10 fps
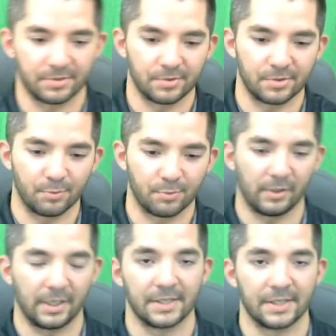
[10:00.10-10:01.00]
Those are more or
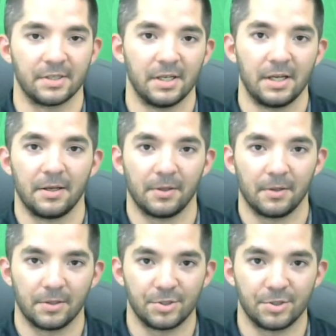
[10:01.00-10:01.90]
less
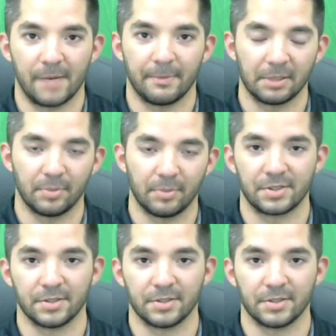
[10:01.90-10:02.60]
jamming a bunch